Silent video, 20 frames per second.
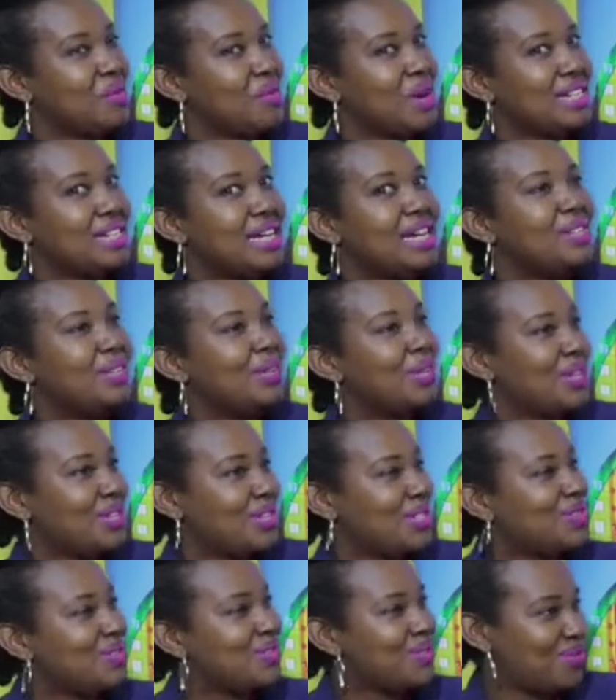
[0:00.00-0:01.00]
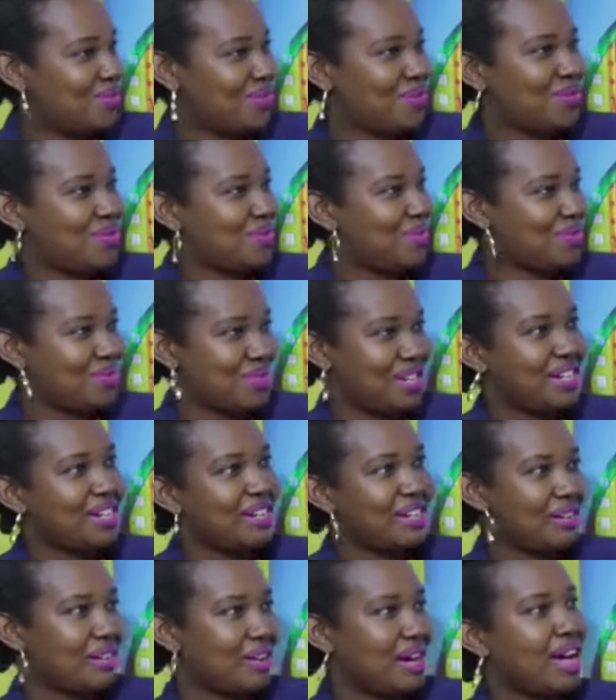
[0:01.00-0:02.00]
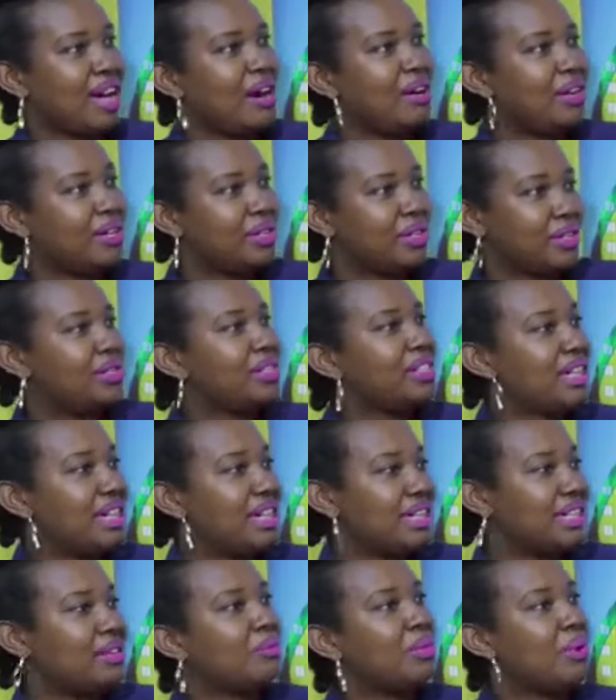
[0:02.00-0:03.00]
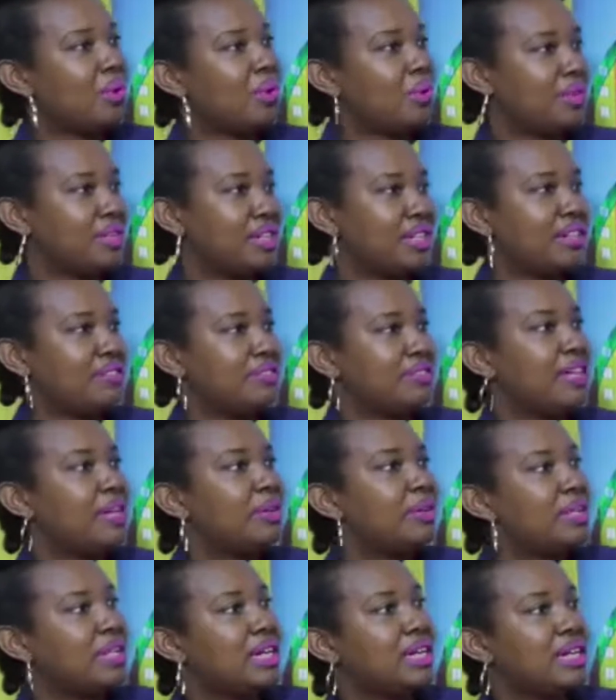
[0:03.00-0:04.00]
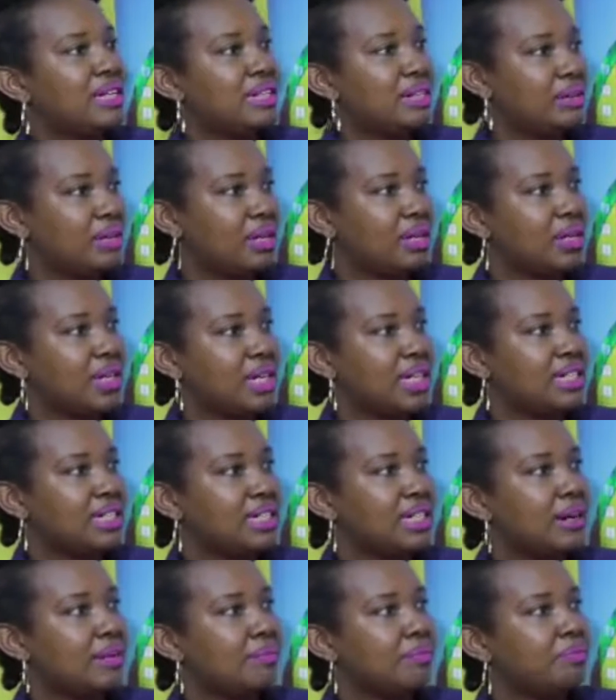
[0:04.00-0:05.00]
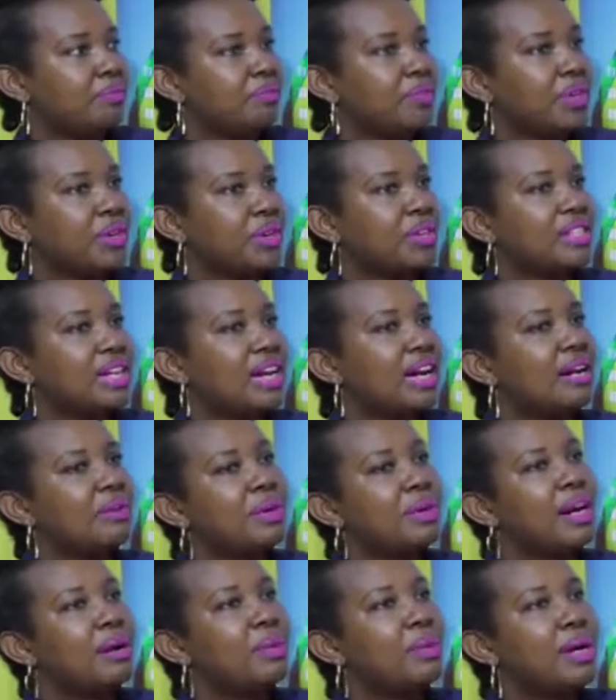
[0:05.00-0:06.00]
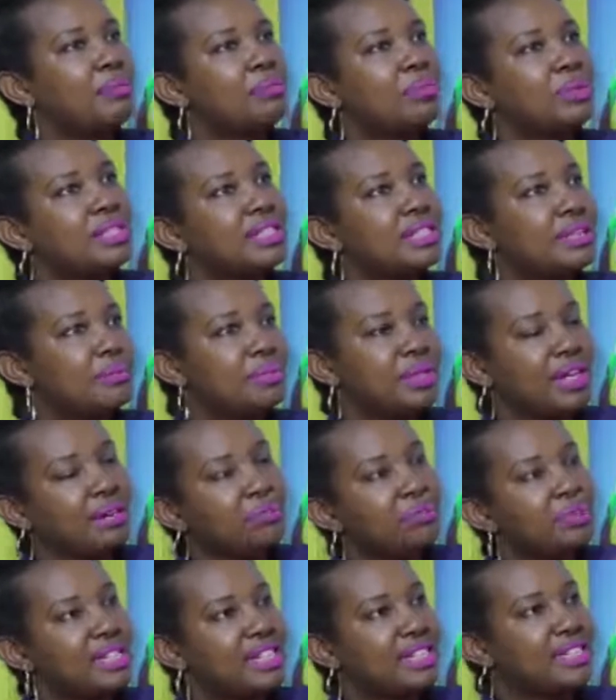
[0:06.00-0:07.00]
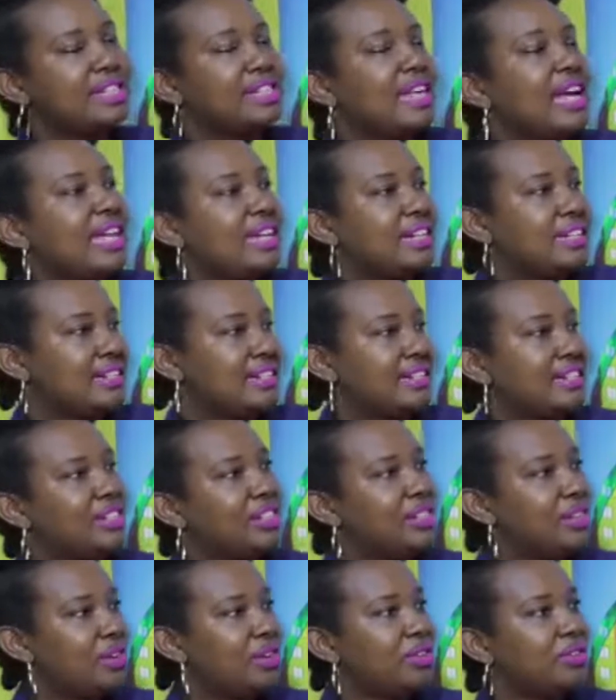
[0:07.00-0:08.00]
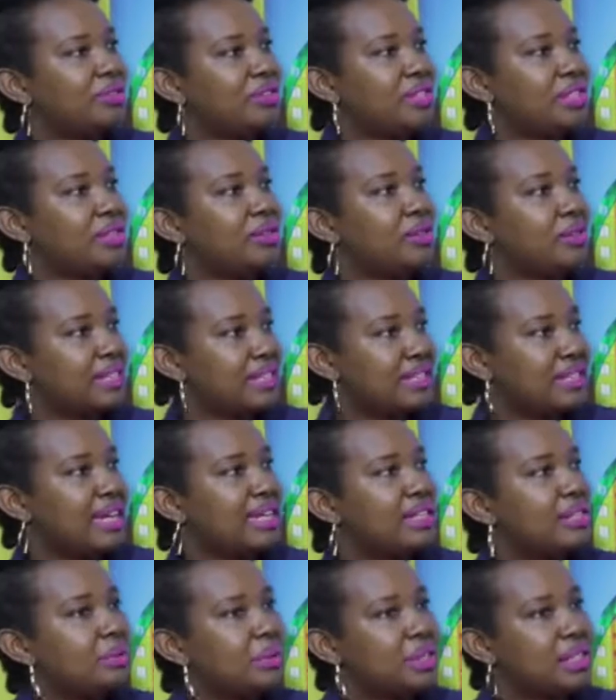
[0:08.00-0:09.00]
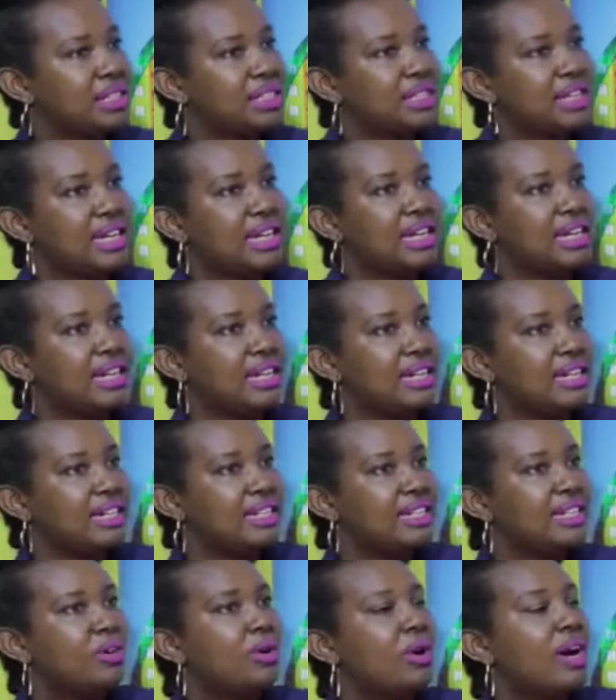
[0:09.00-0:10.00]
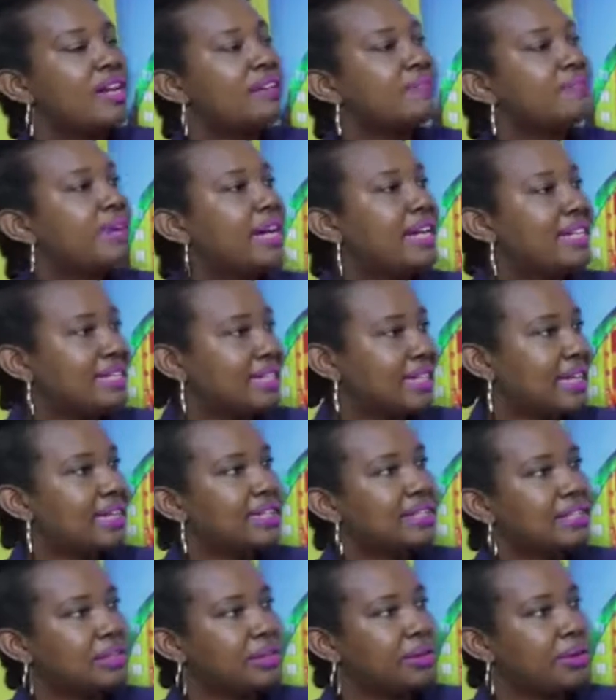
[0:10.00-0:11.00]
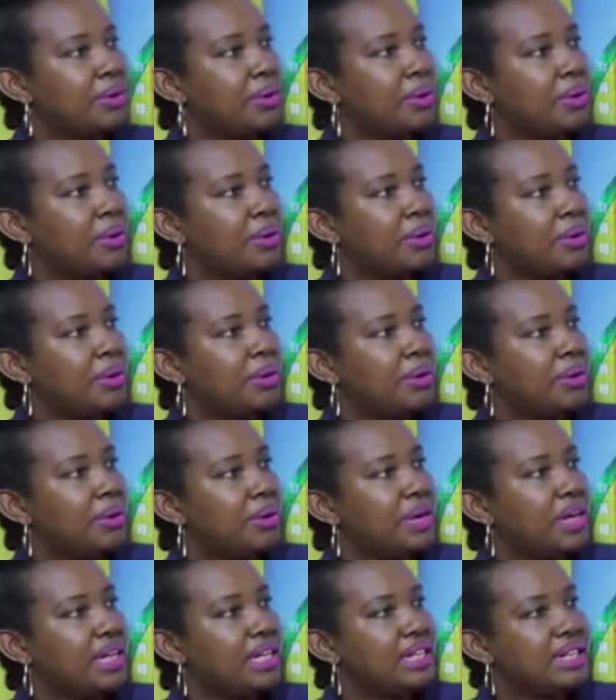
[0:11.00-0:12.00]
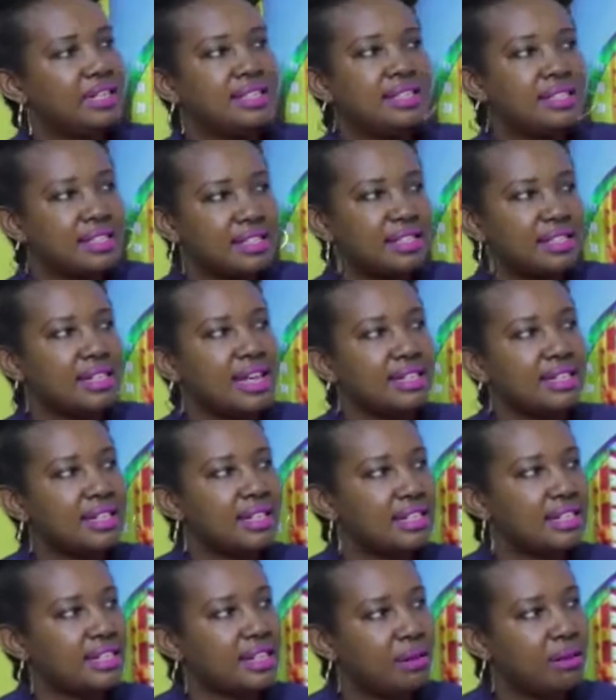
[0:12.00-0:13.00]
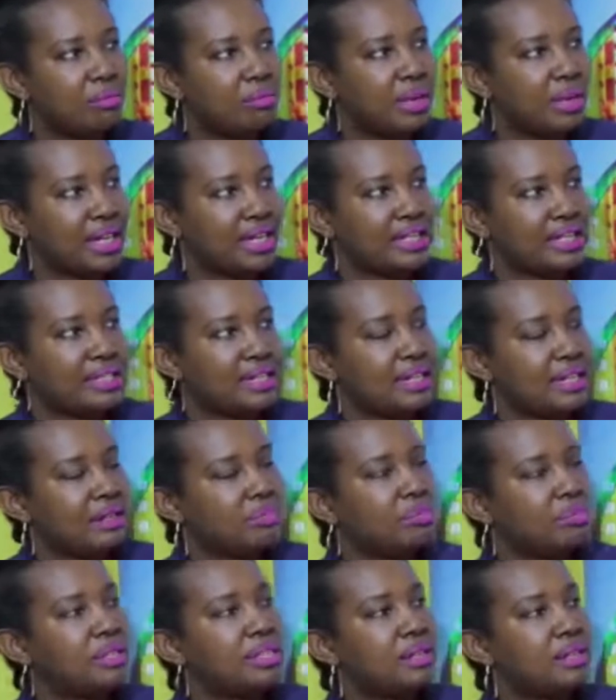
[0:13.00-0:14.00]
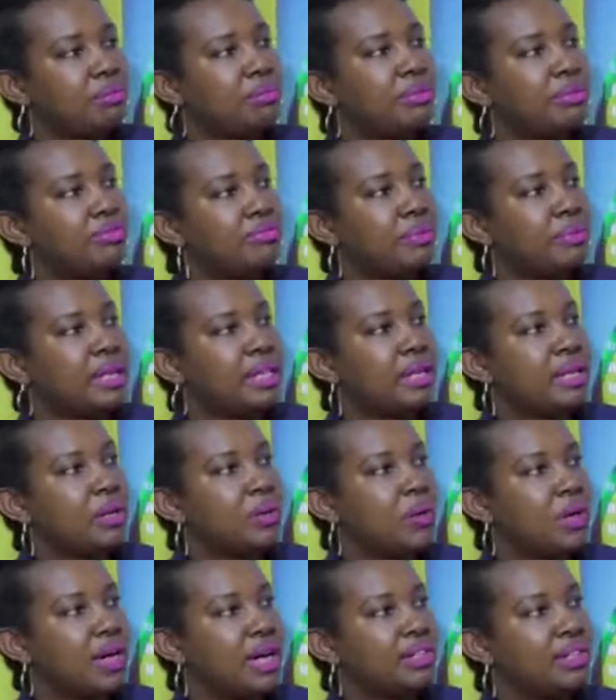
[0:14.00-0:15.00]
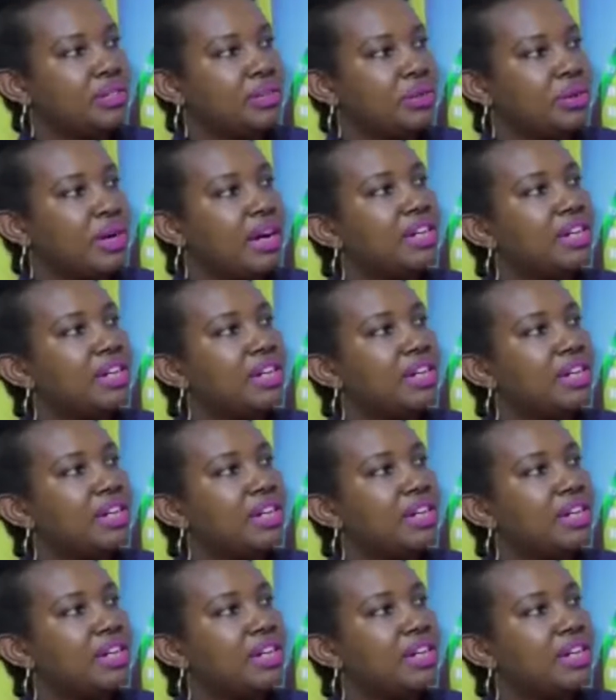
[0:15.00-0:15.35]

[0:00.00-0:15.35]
What are you going to do? How are you going to take them on if they're not under the regulator? Because I can wake up and put something and put a sign, you've seen those signs which say legal advisors, Is that a chambers that is approved by the Law Council?